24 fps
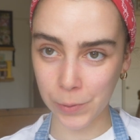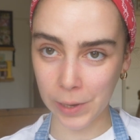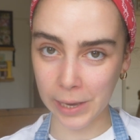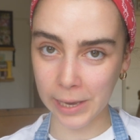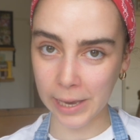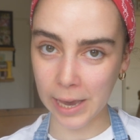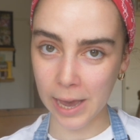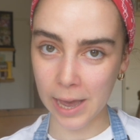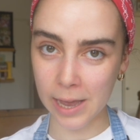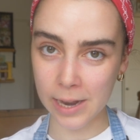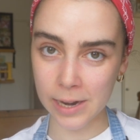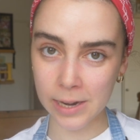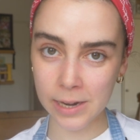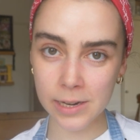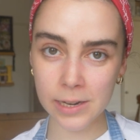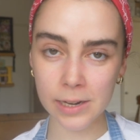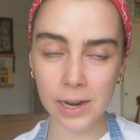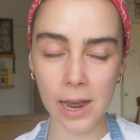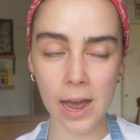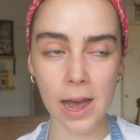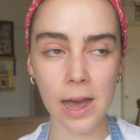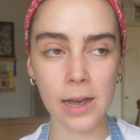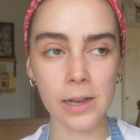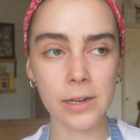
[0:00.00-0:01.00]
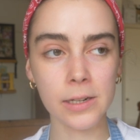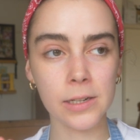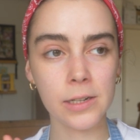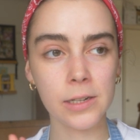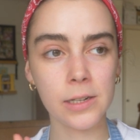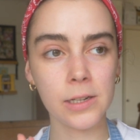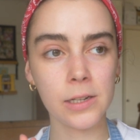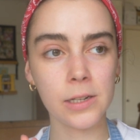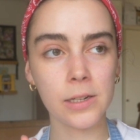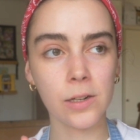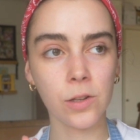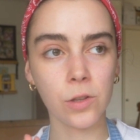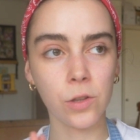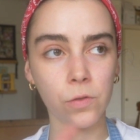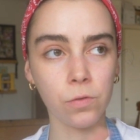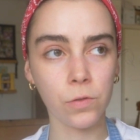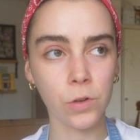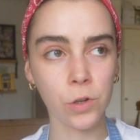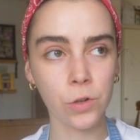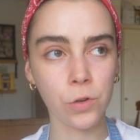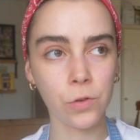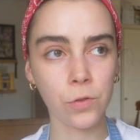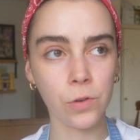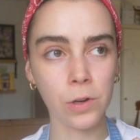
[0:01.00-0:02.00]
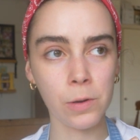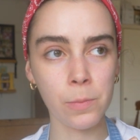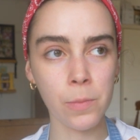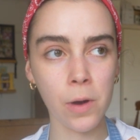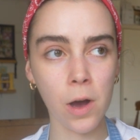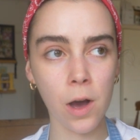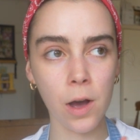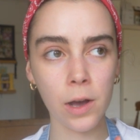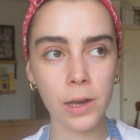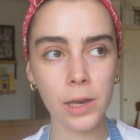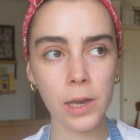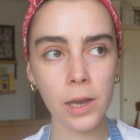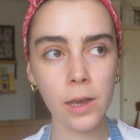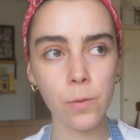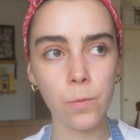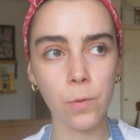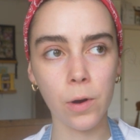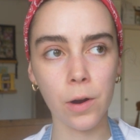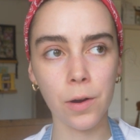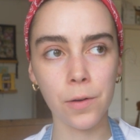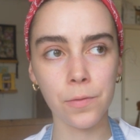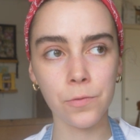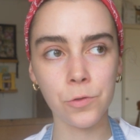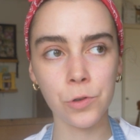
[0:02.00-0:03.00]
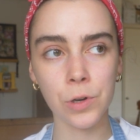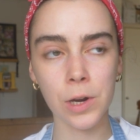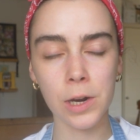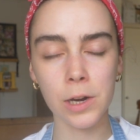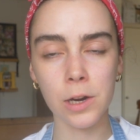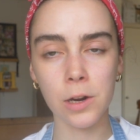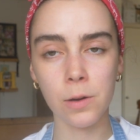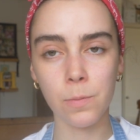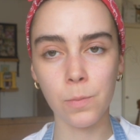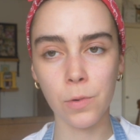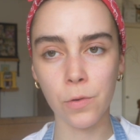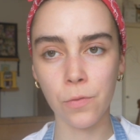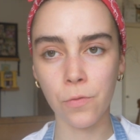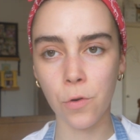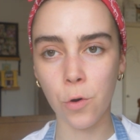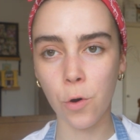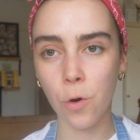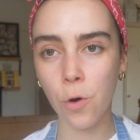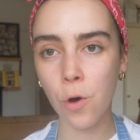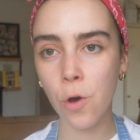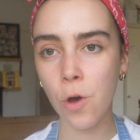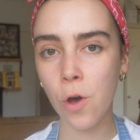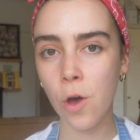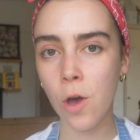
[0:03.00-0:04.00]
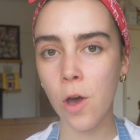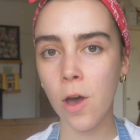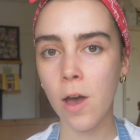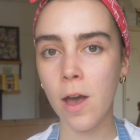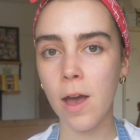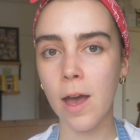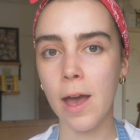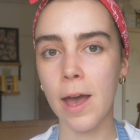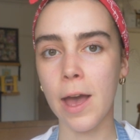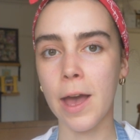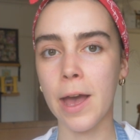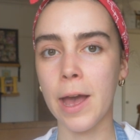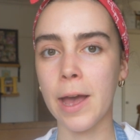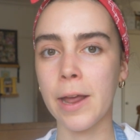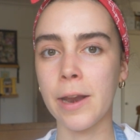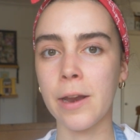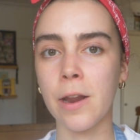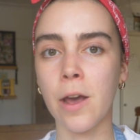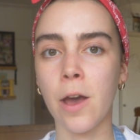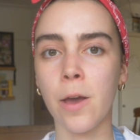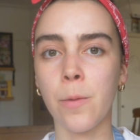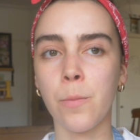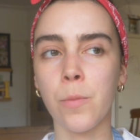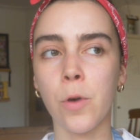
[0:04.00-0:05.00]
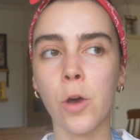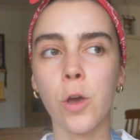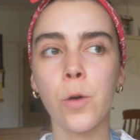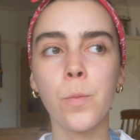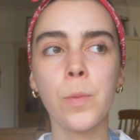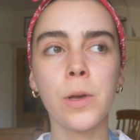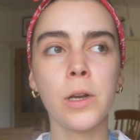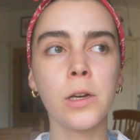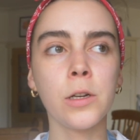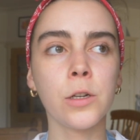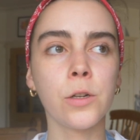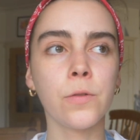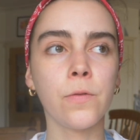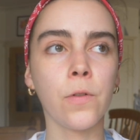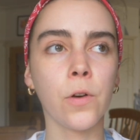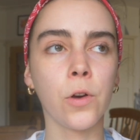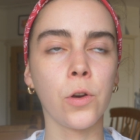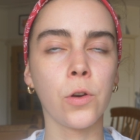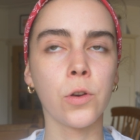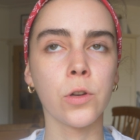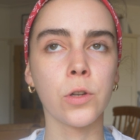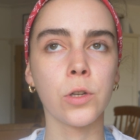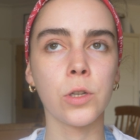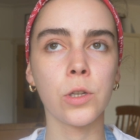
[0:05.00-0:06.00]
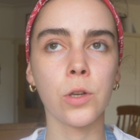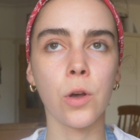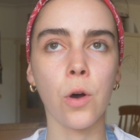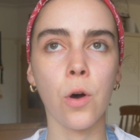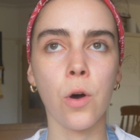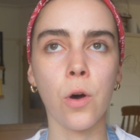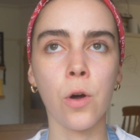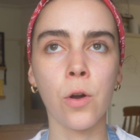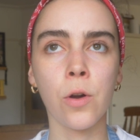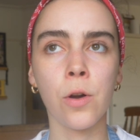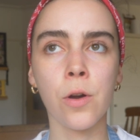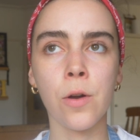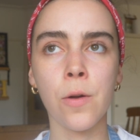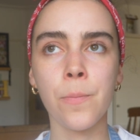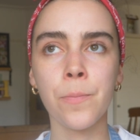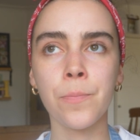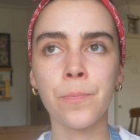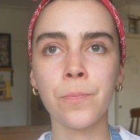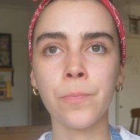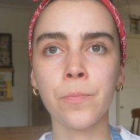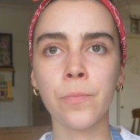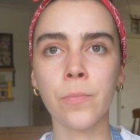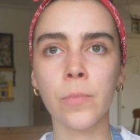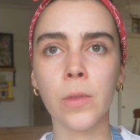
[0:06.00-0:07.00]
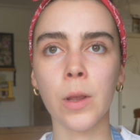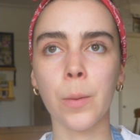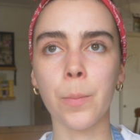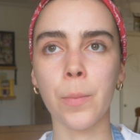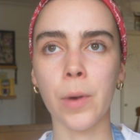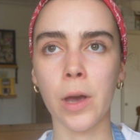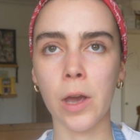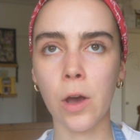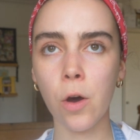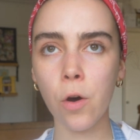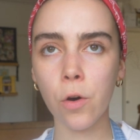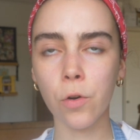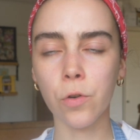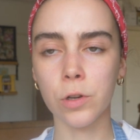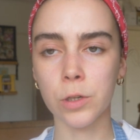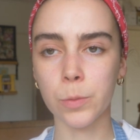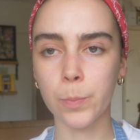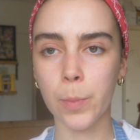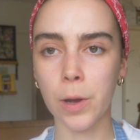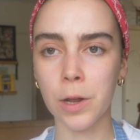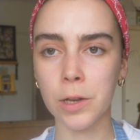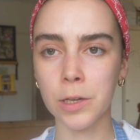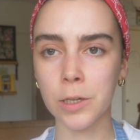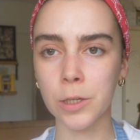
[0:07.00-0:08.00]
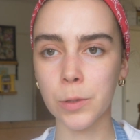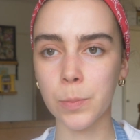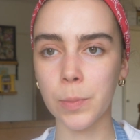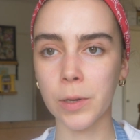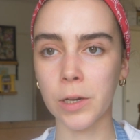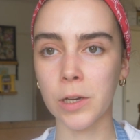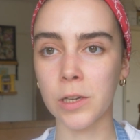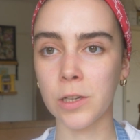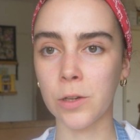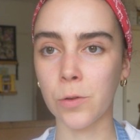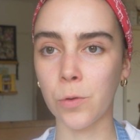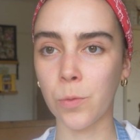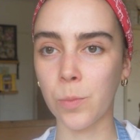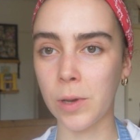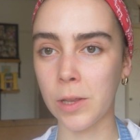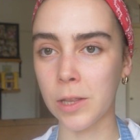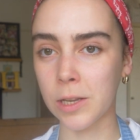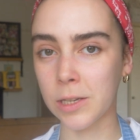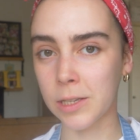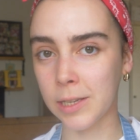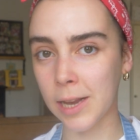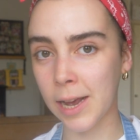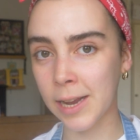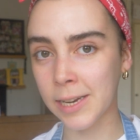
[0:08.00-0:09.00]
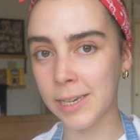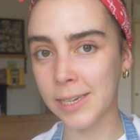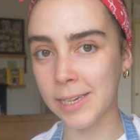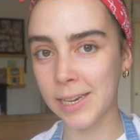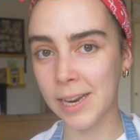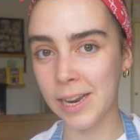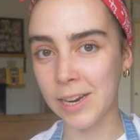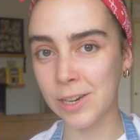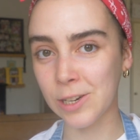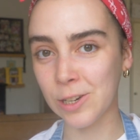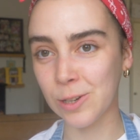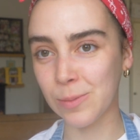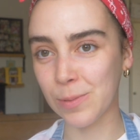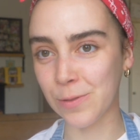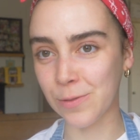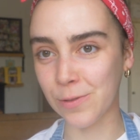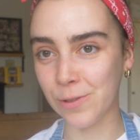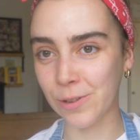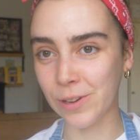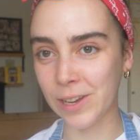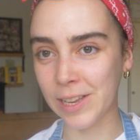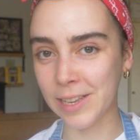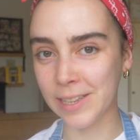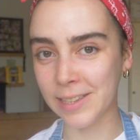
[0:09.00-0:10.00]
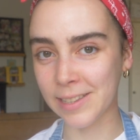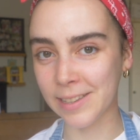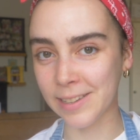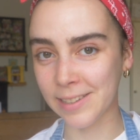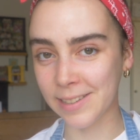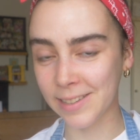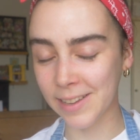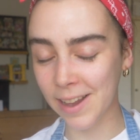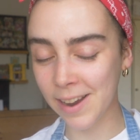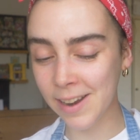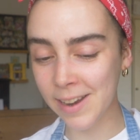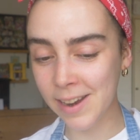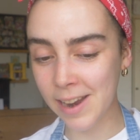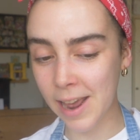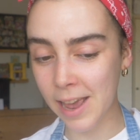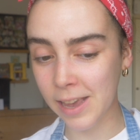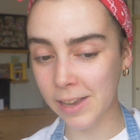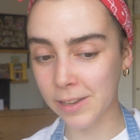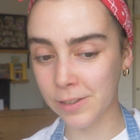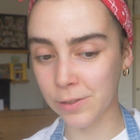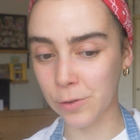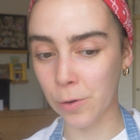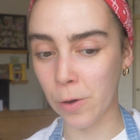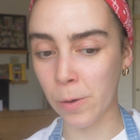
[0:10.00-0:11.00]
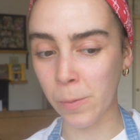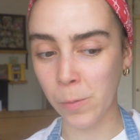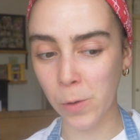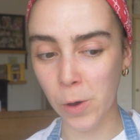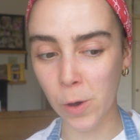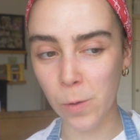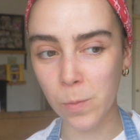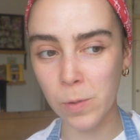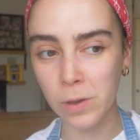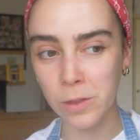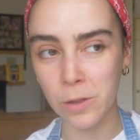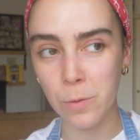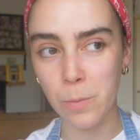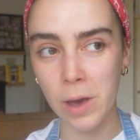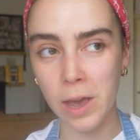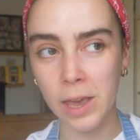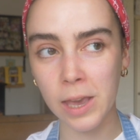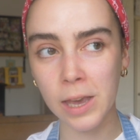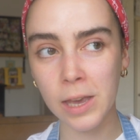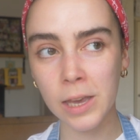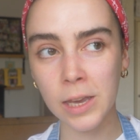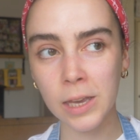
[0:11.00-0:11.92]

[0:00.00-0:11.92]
weekend at the Rookery Market where I've traded before, and I'm hoping to focus on my hot cross buns because it will be the Saturday just before Easter Sunday, so I'm hoping that my